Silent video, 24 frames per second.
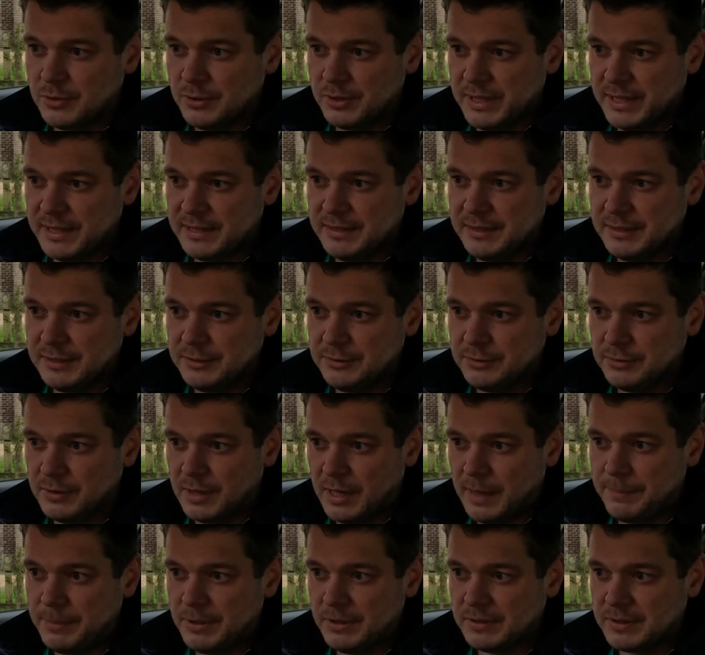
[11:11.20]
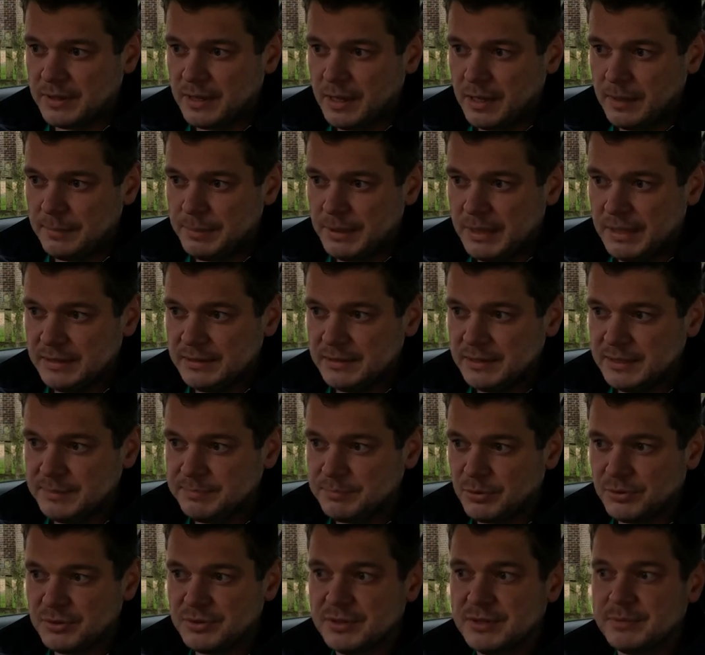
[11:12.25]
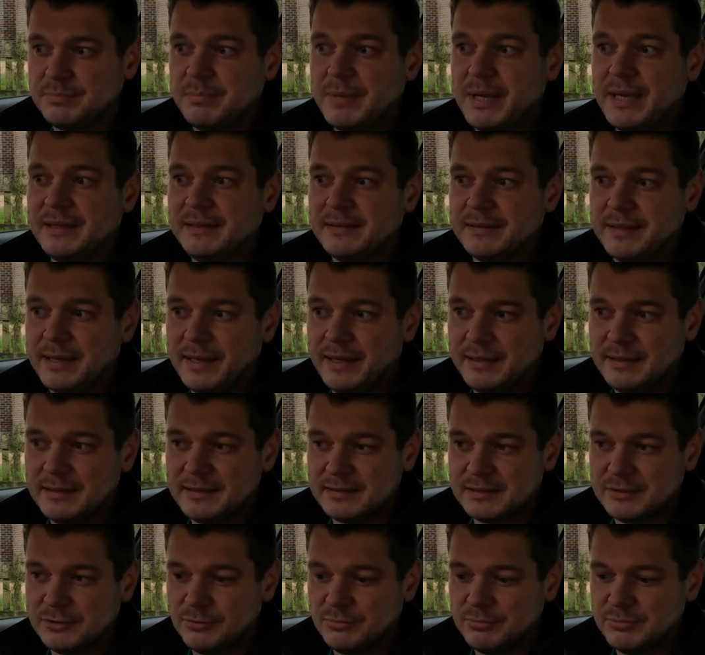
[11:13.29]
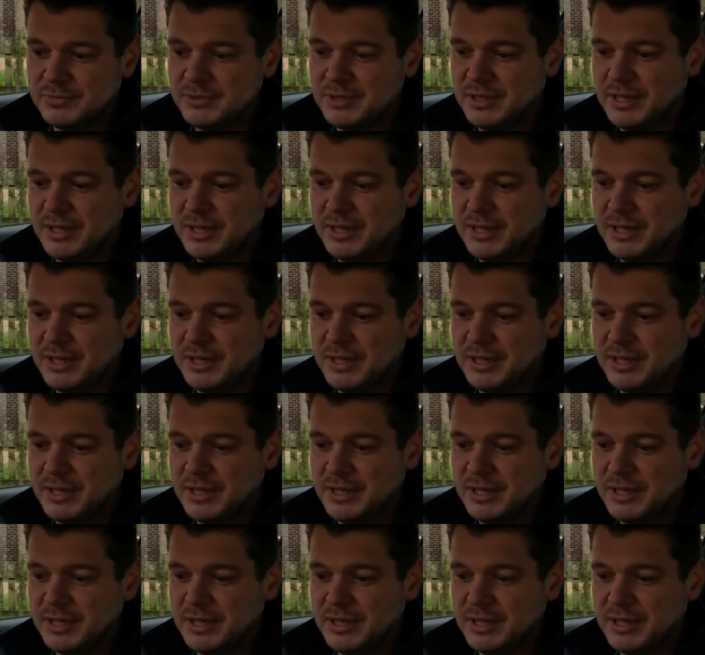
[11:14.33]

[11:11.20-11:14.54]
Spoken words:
connecting to Apple CarPlay, this process may take some